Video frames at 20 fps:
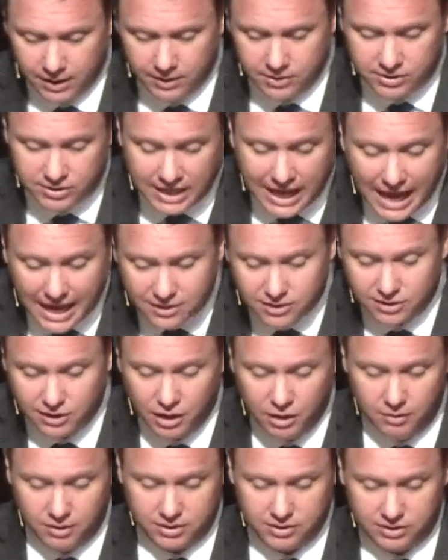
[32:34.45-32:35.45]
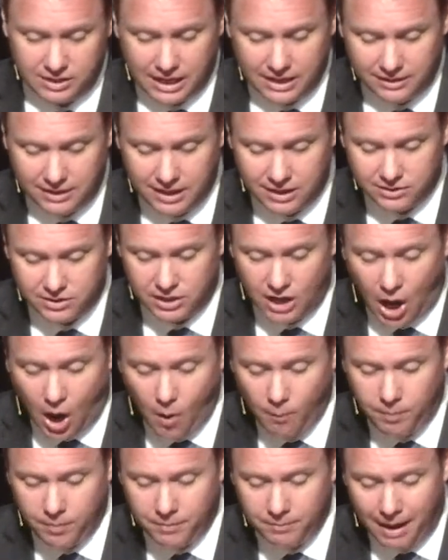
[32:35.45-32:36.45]
C.S. Lewis said this an
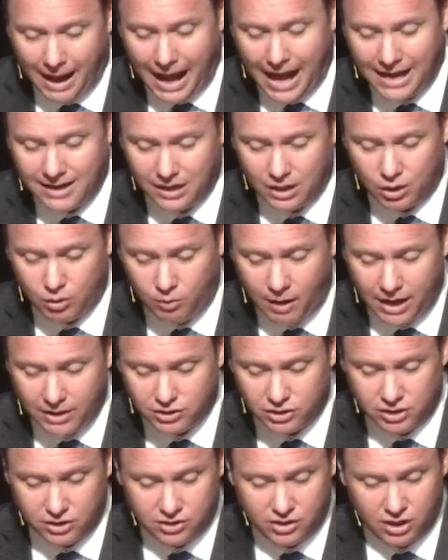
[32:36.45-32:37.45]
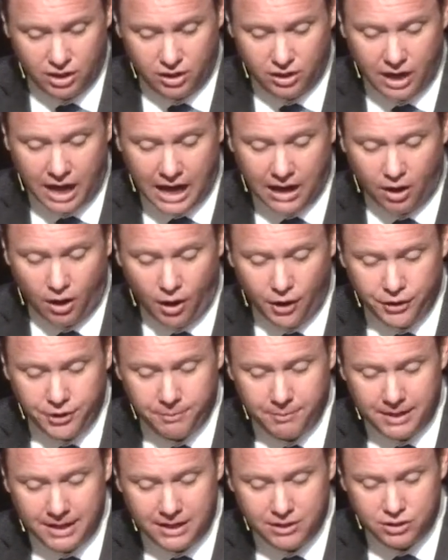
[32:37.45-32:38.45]
open mind in questions that are not
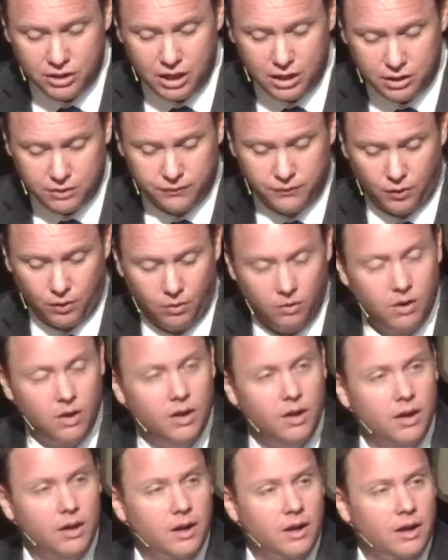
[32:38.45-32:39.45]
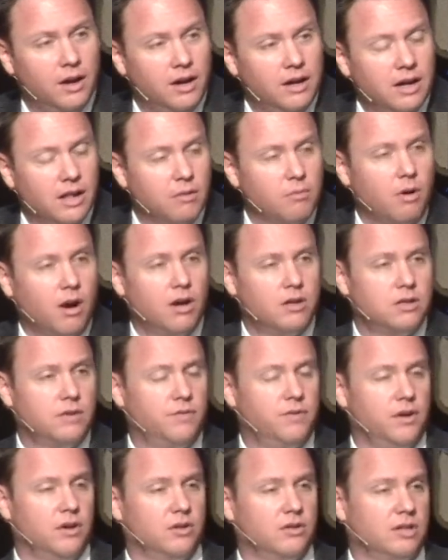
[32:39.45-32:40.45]
ultimate is useful. In other words,
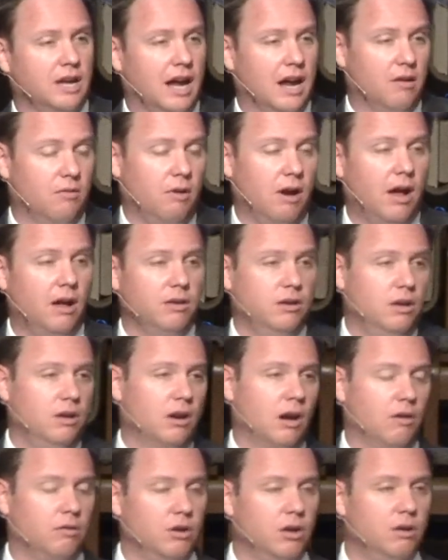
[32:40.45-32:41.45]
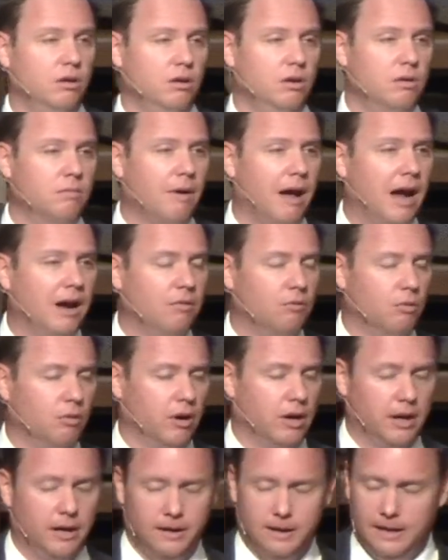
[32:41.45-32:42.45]
if you're saying, well, you know, you, you might
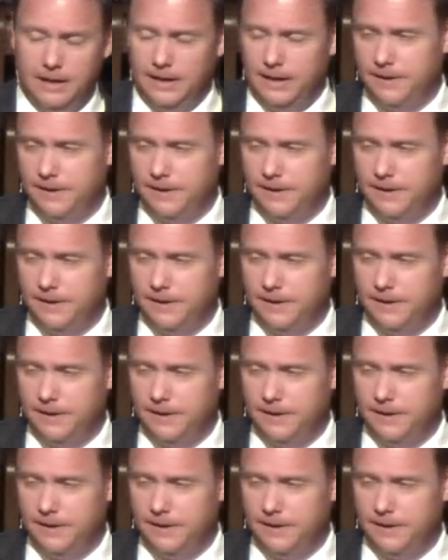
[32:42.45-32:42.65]
want to.